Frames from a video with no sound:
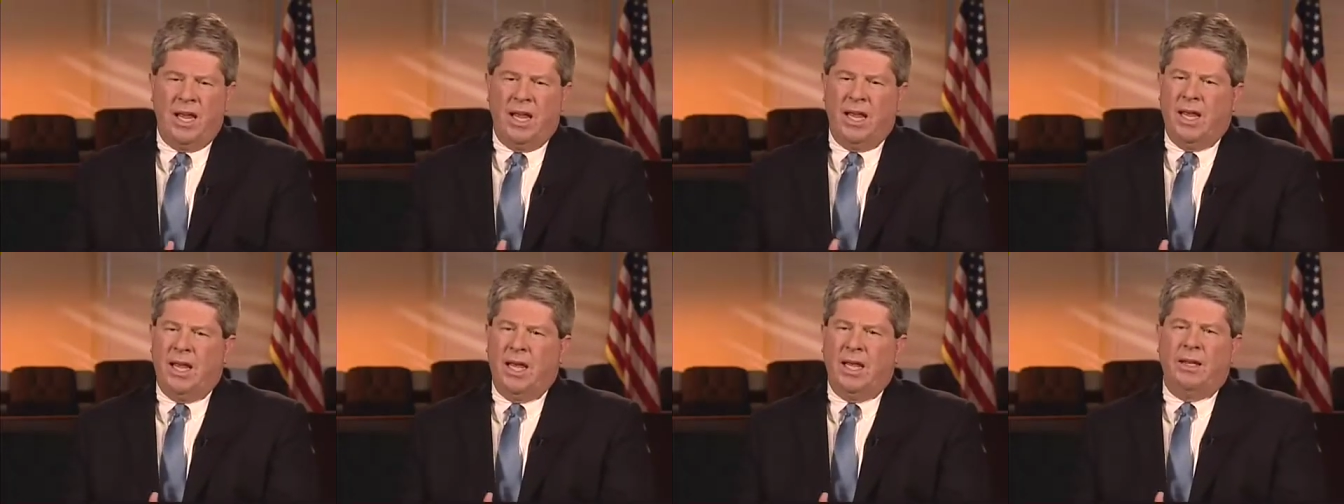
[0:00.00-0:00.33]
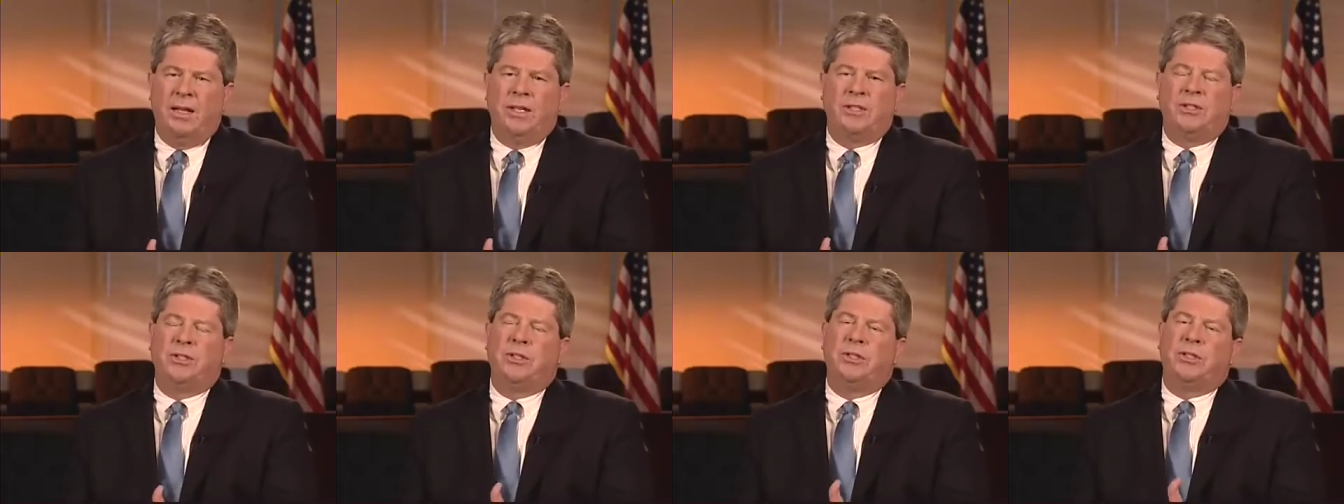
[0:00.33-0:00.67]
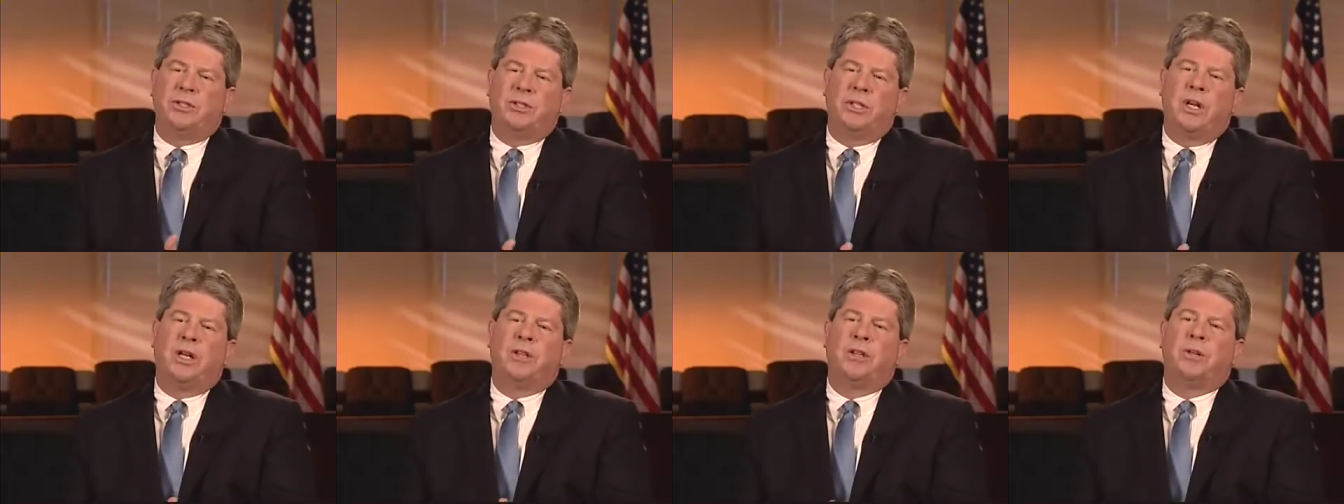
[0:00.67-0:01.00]
And it's
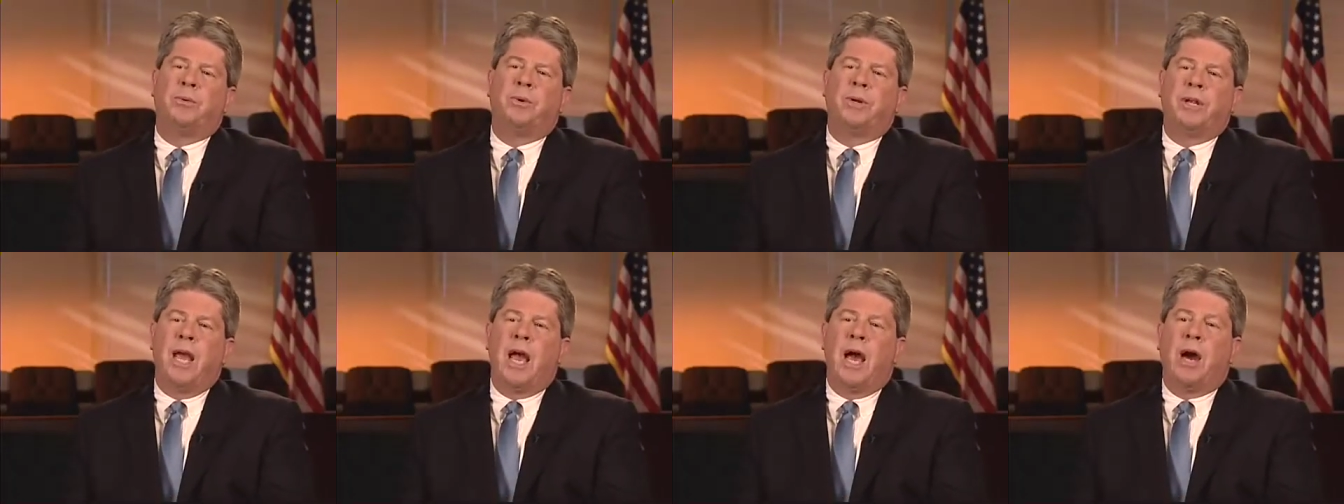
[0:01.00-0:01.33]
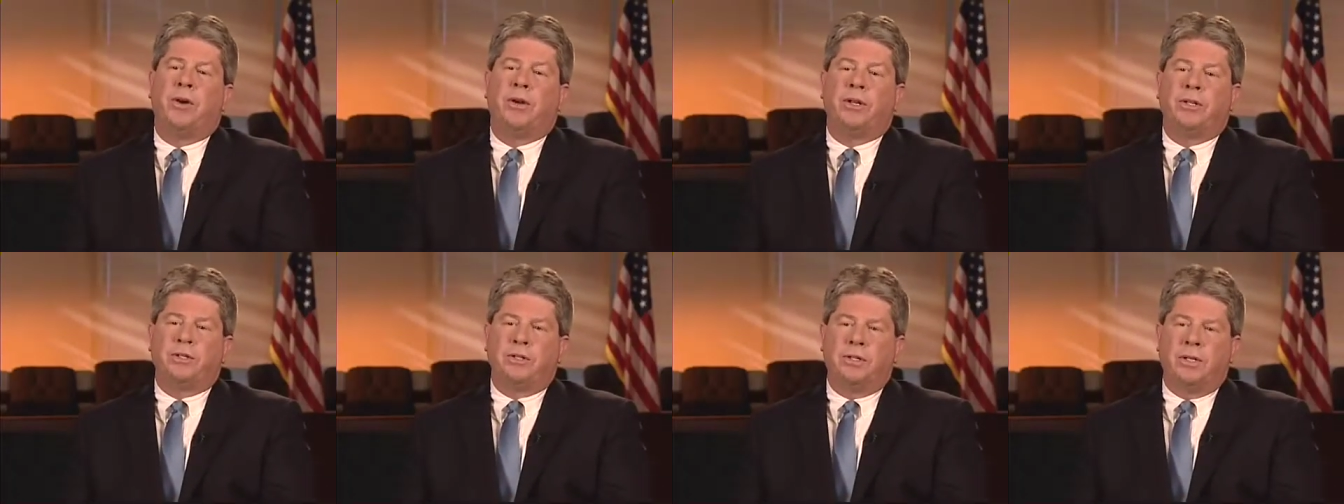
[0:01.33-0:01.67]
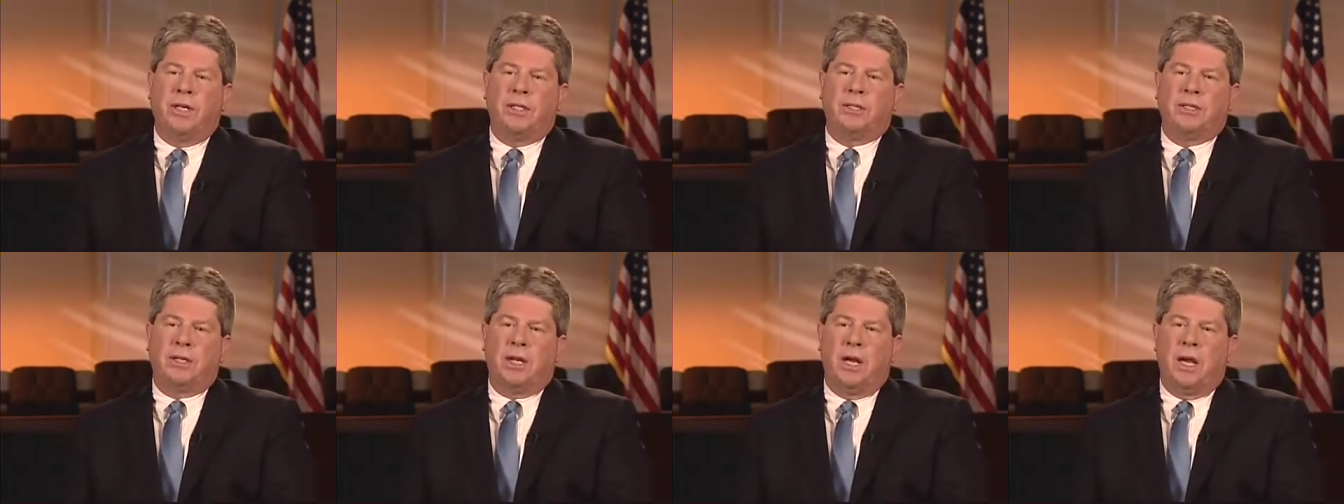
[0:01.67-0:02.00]
just not the reality. So
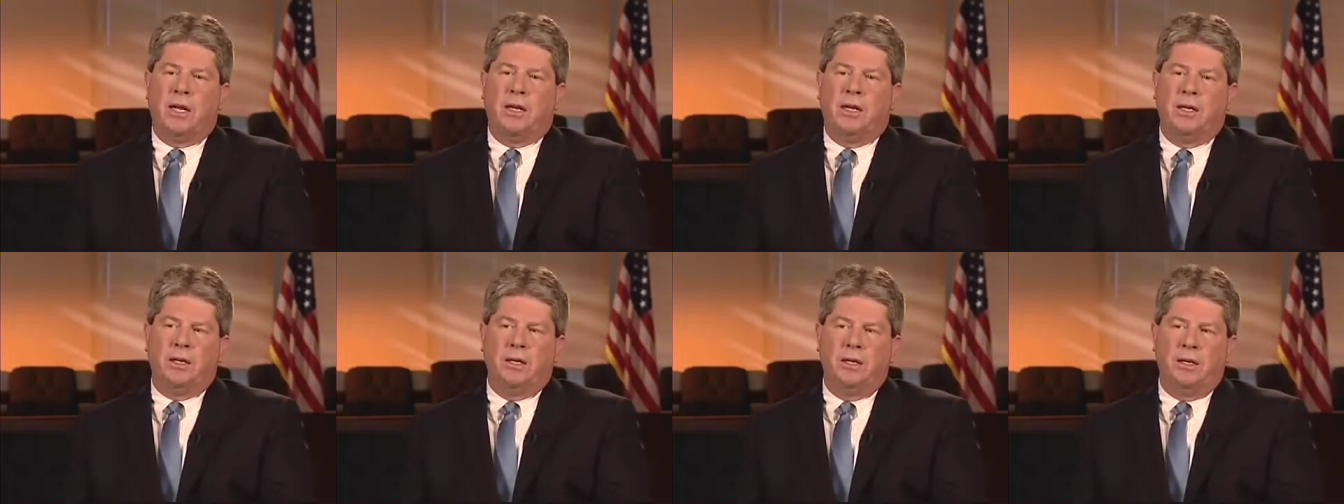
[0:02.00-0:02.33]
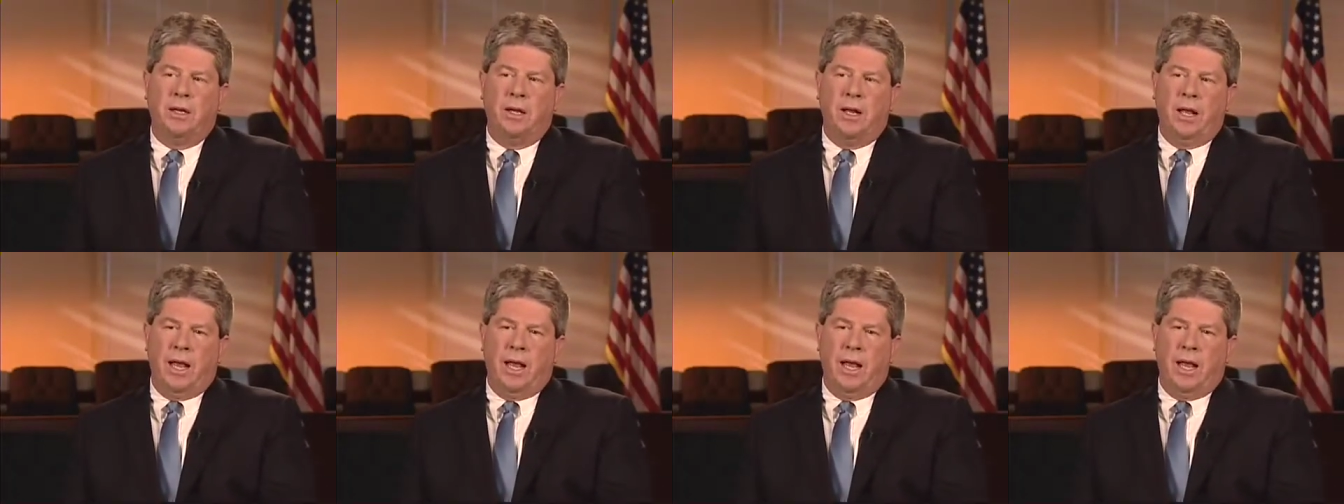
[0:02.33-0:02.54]
that's kind of